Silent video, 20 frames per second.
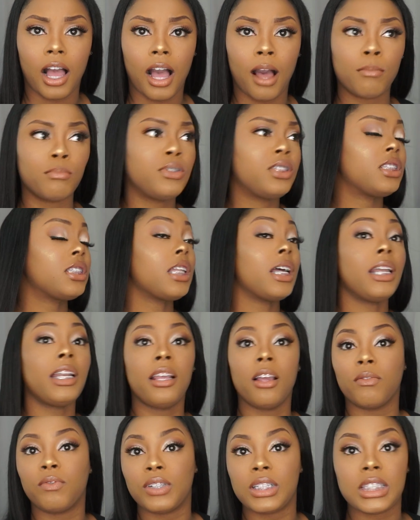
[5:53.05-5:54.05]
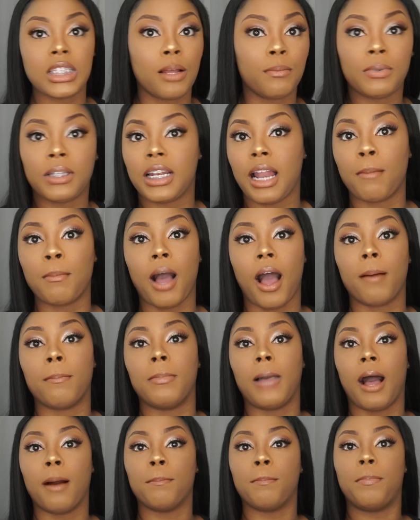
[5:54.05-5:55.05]
I'm studying for something. I'm I'm
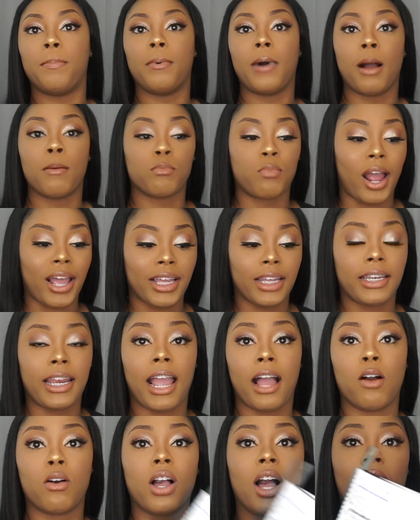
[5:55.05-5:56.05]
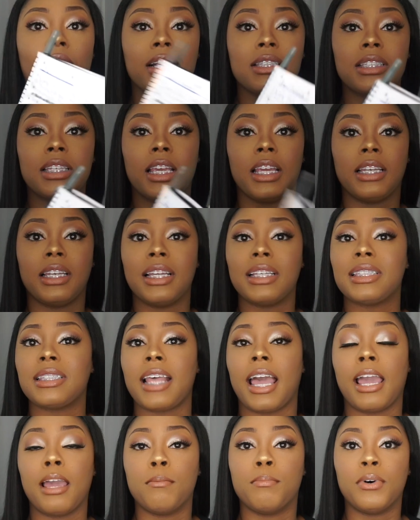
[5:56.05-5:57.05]
I'm I'm writing down content. This
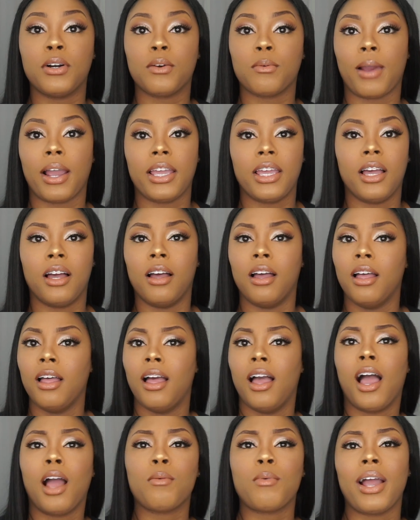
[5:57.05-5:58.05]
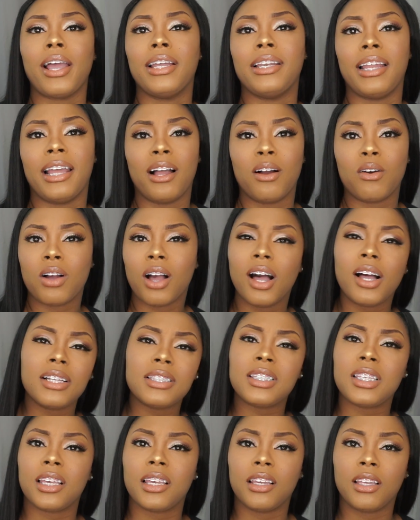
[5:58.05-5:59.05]
same book right here. I'm writing down
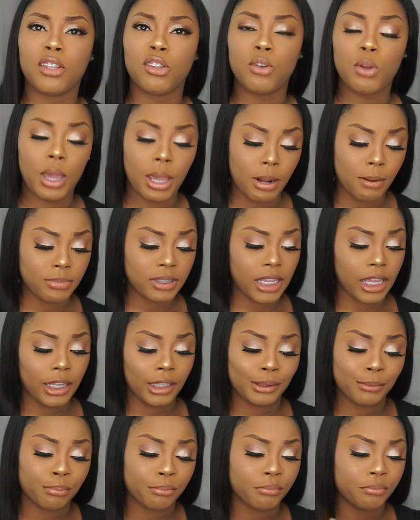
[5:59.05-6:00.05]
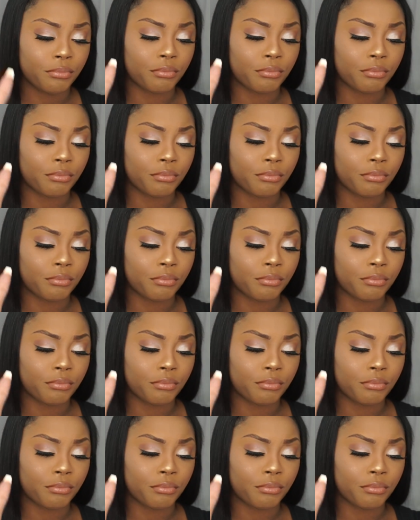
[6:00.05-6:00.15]
content. You get what I'm saying?